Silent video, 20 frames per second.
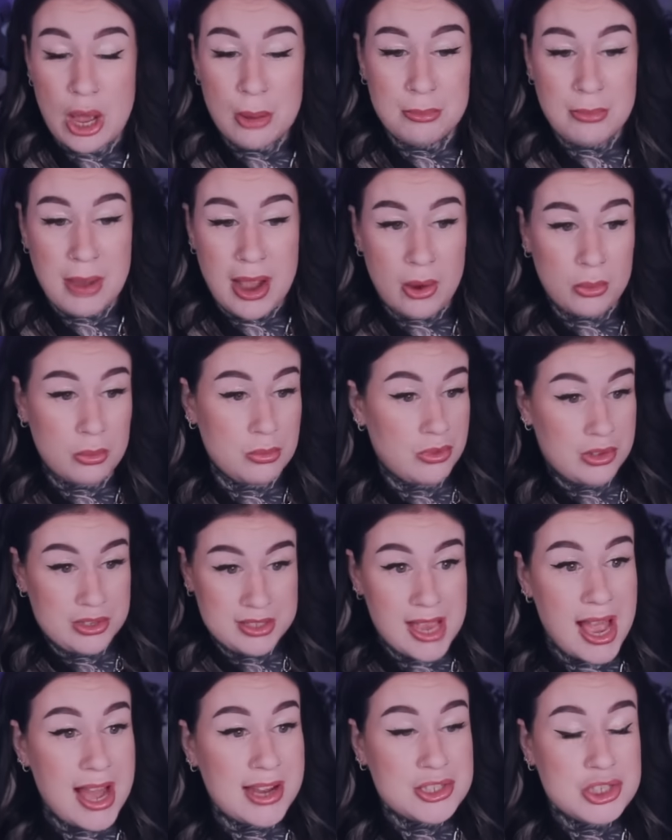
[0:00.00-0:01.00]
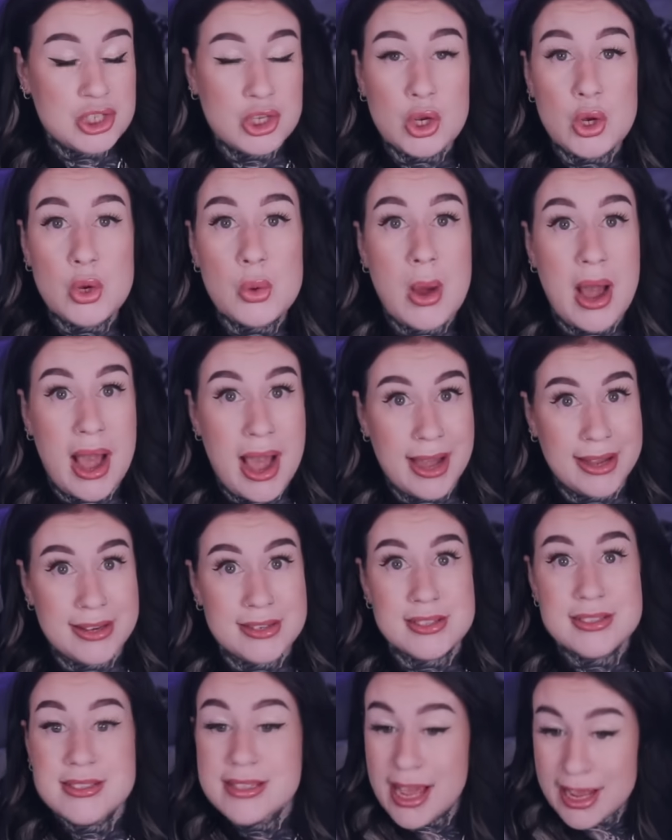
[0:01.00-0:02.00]
about the tattoo
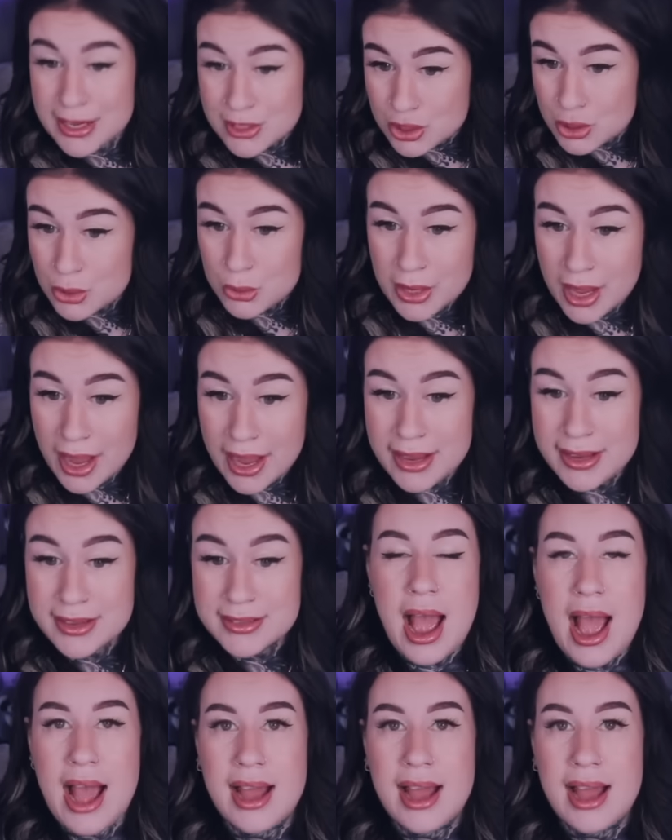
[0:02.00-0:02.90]
and Tattoo Gate,